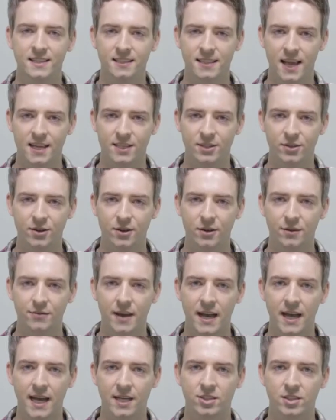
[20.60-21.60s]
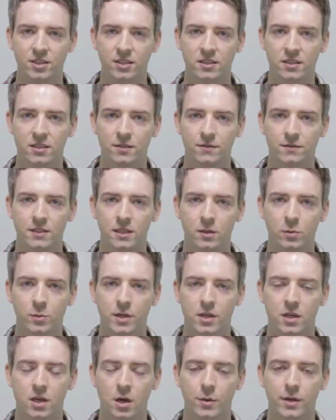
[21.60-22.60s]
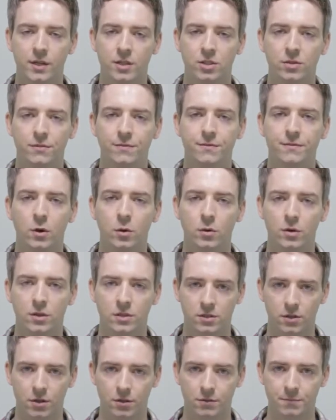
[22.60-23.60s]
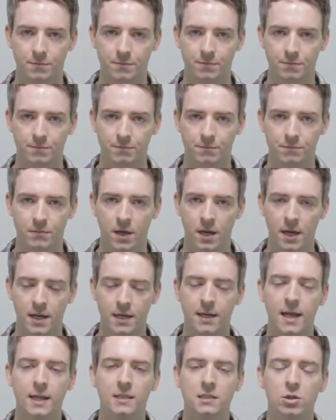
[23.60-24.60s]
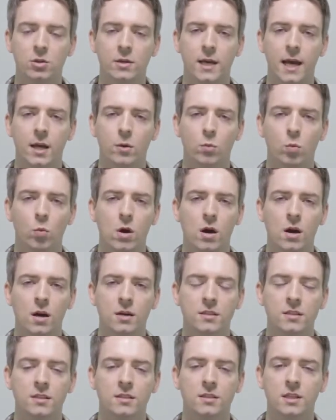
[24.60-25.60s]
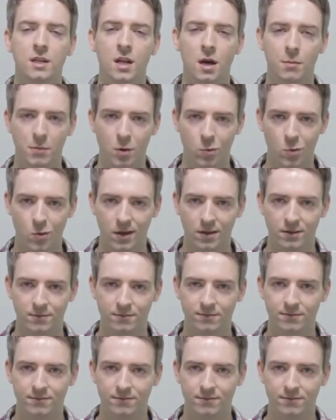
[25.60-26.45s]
set of adjectives that we're going to focus on. Let's look at word number 1.